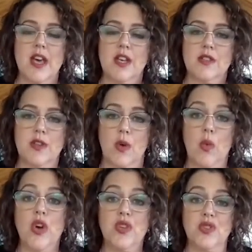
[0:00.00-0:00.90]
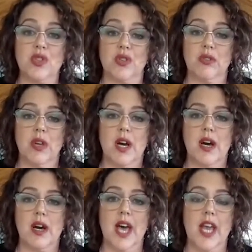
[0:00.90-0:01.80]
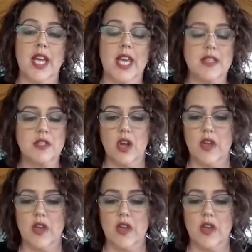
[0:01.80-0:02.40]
So what you do, and I guess, you know,